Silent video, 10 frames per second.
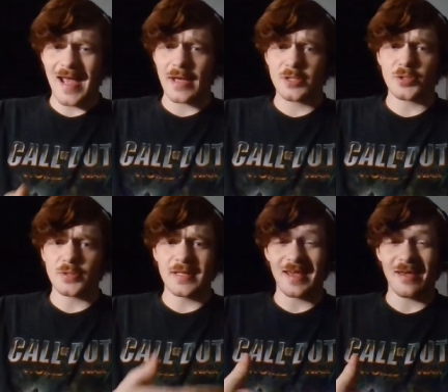
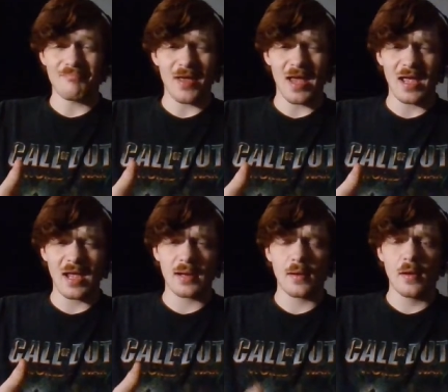action in the
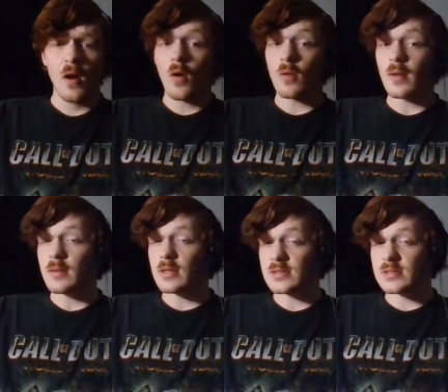campaign,
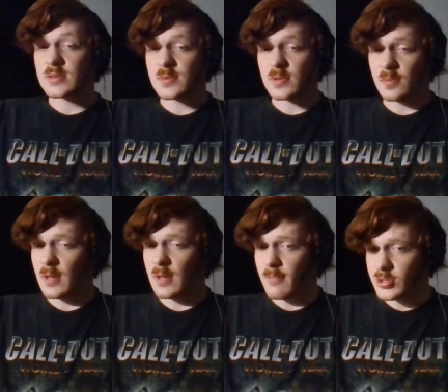or maybe this could
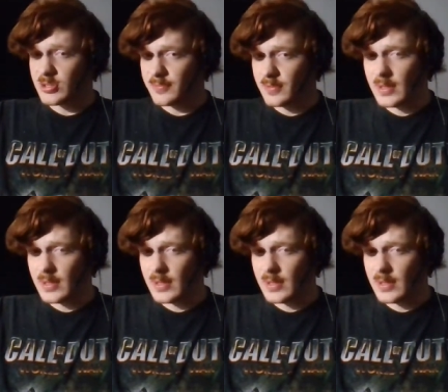be a multi.